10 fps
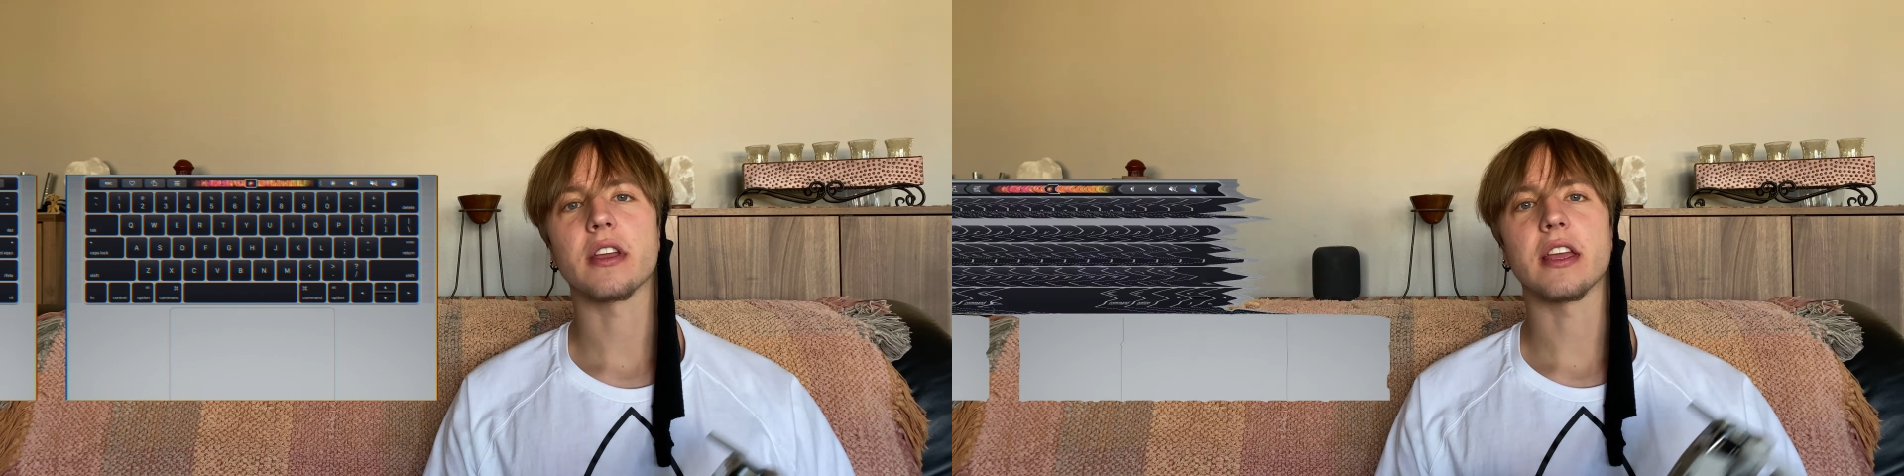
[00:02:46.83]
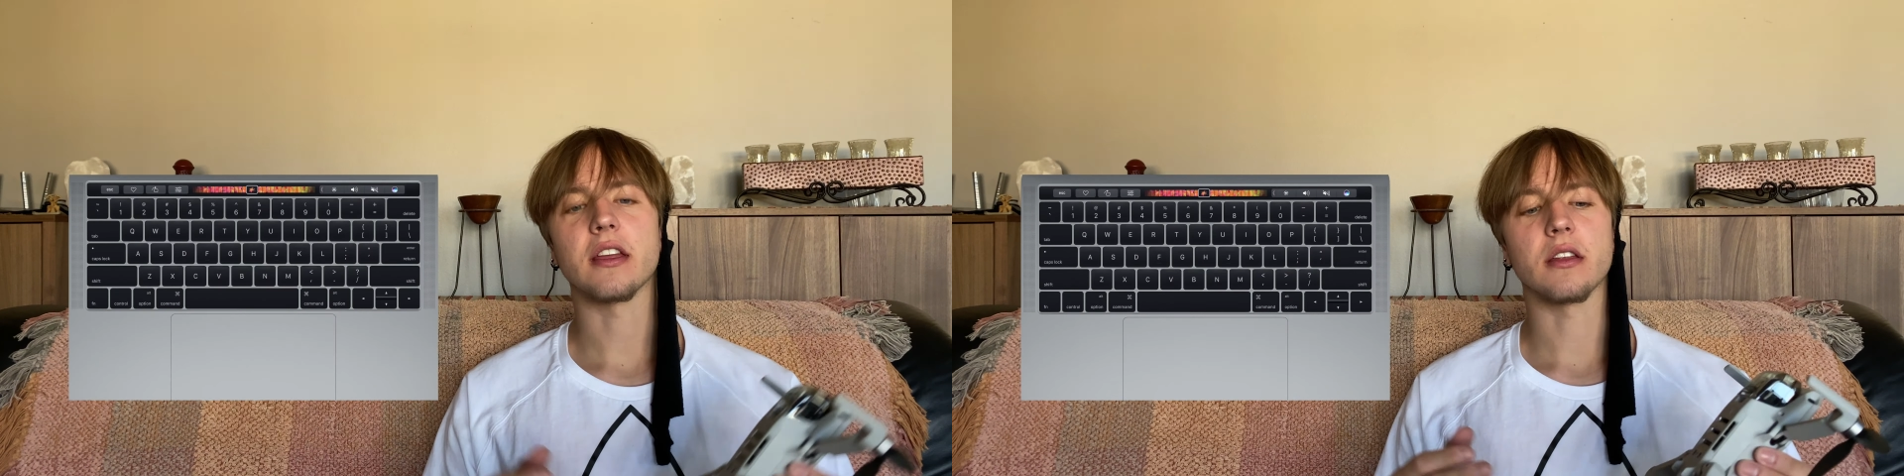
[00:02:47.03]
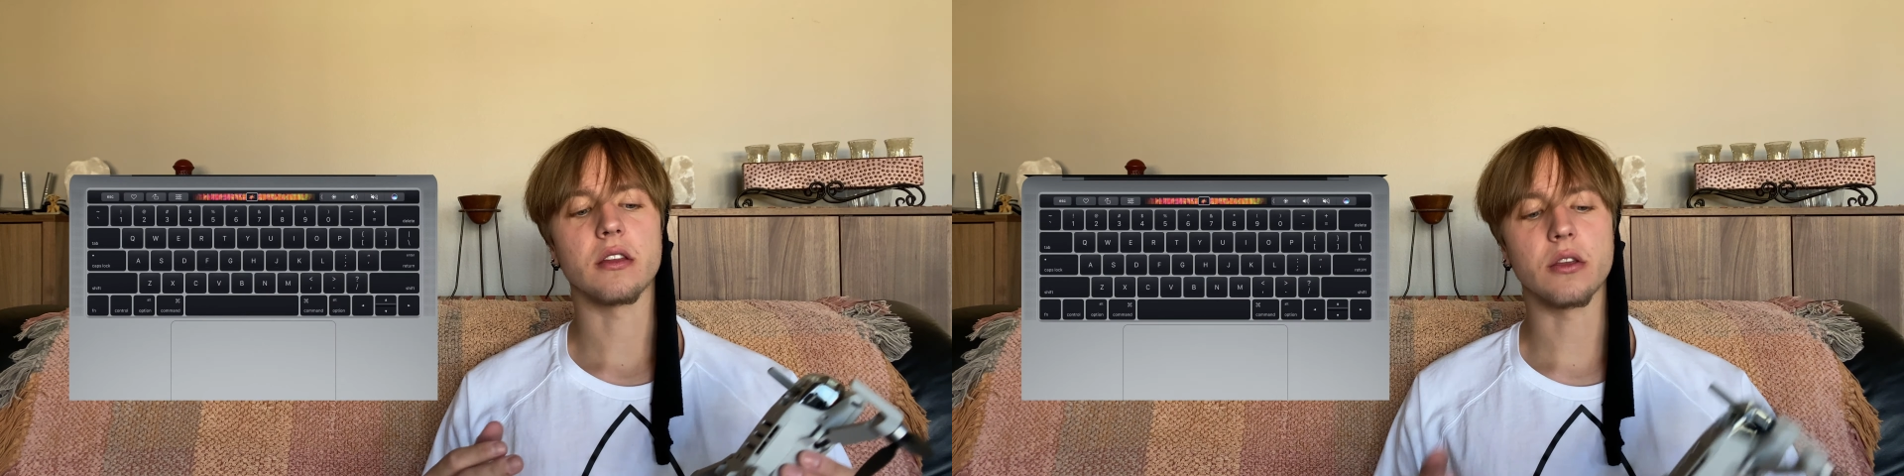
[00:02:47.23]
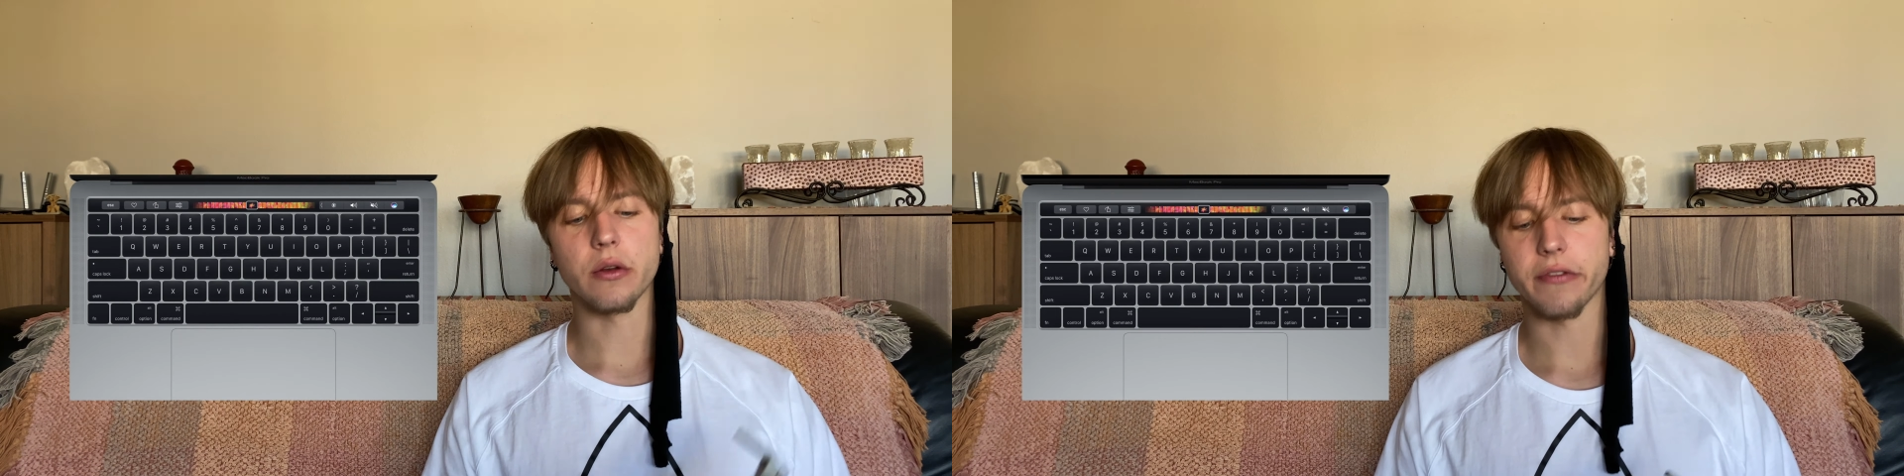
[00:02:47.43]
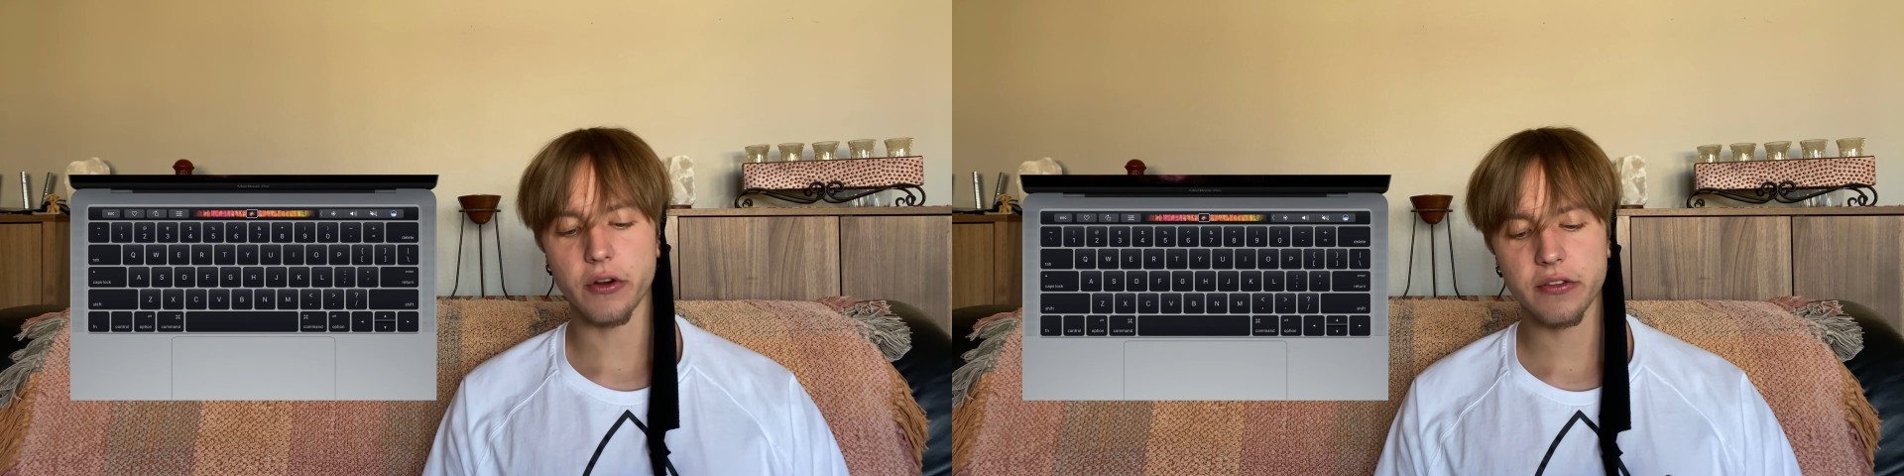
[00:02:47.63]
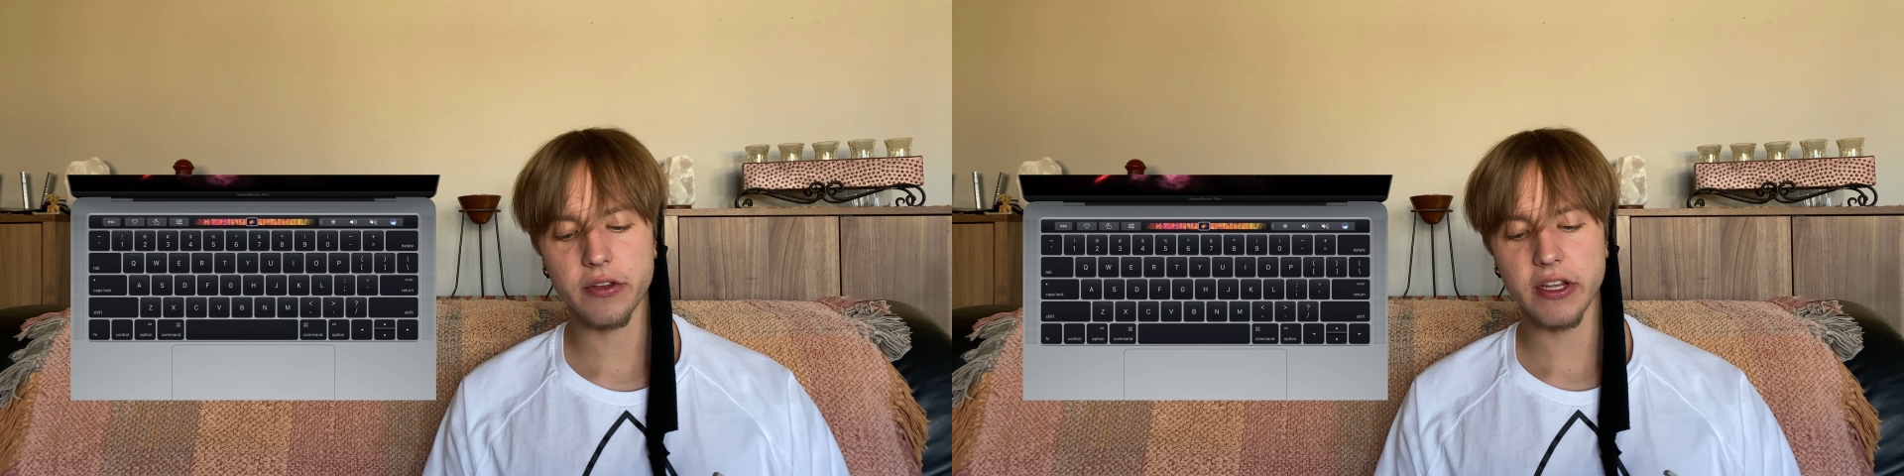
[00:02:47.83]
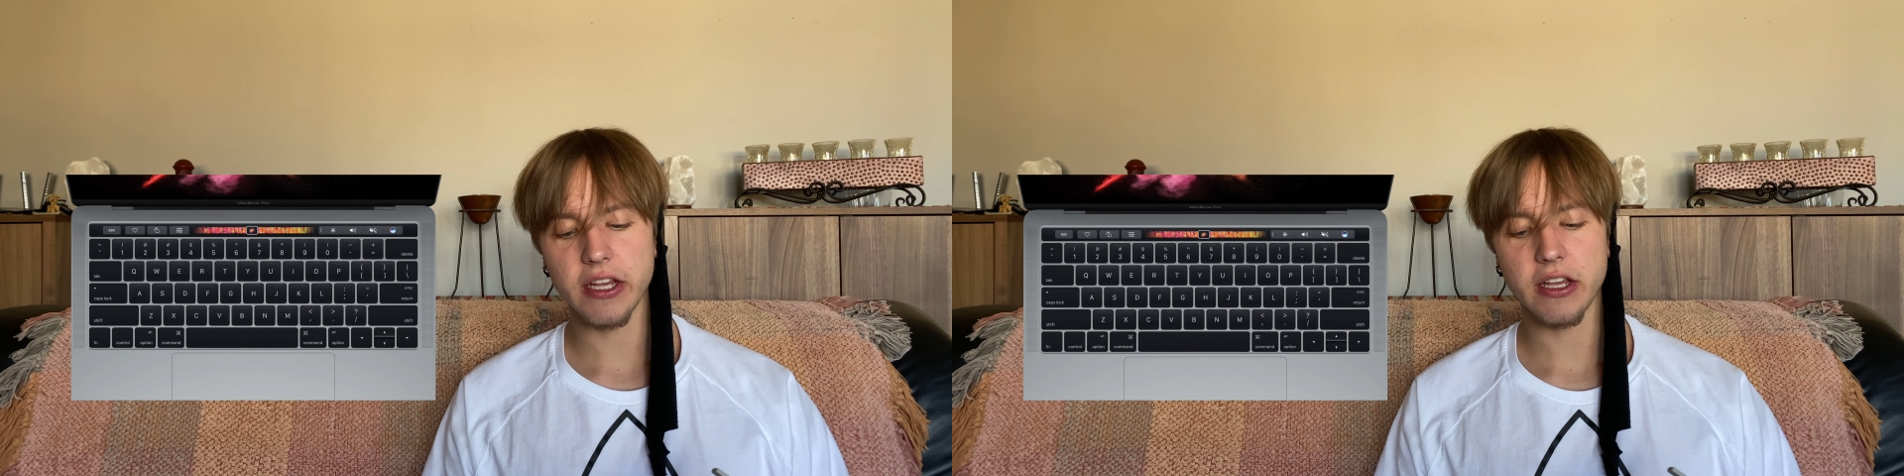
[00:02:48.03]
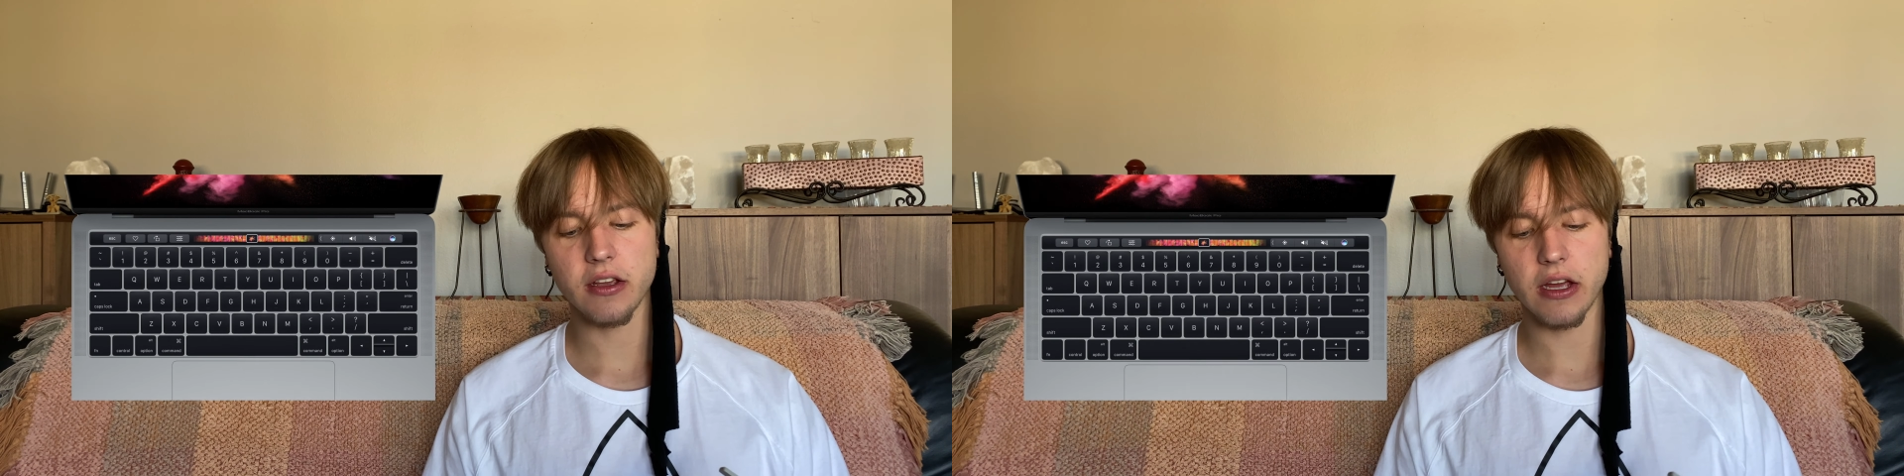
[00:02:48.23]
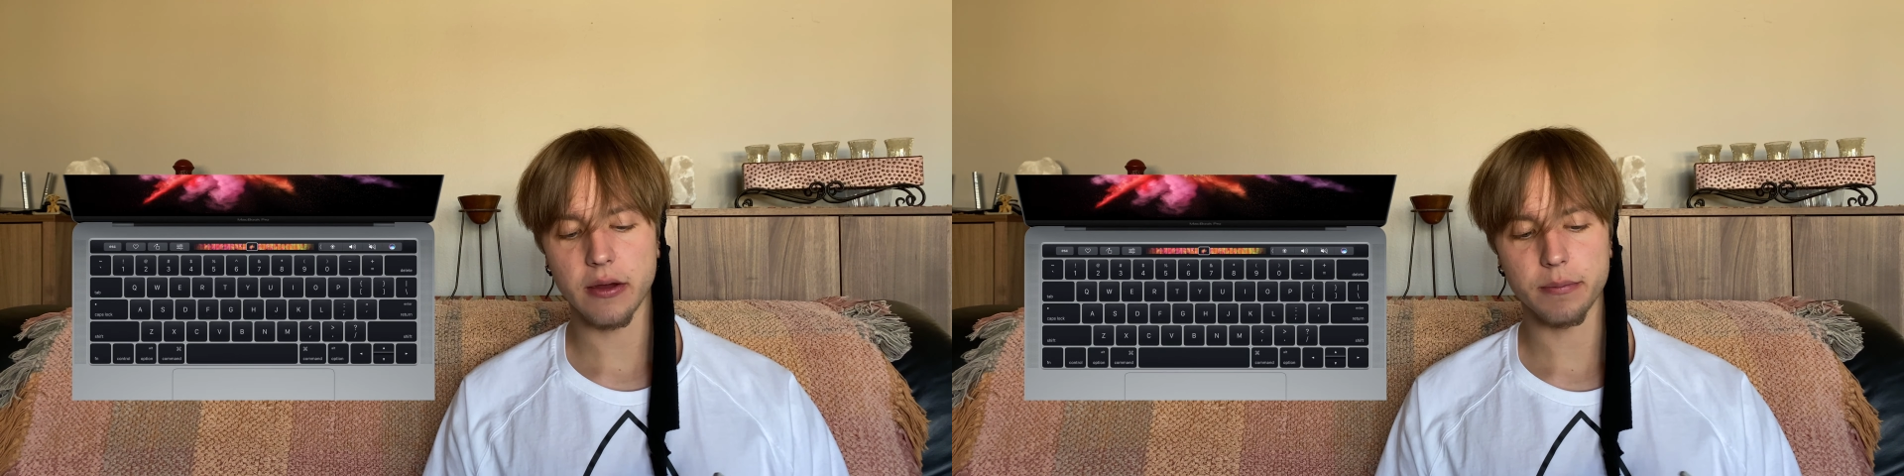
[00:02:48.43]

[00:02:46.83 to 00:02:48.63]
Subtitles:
in university.